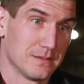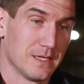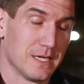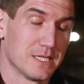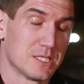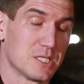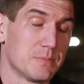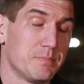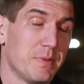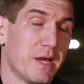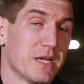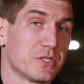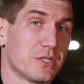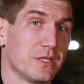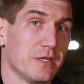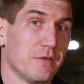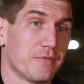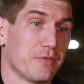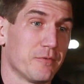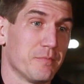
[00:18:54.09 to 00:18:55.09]

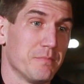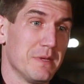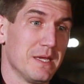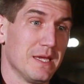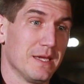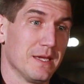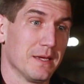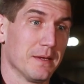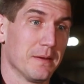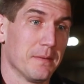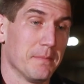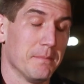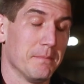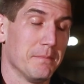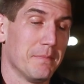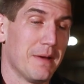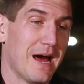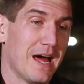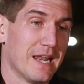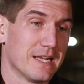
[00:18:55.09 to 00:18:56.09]
especially for me,
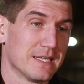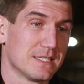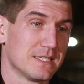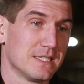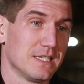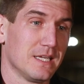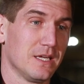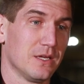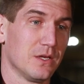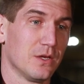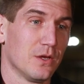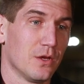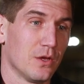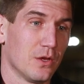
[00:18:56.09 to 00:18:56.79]
modesty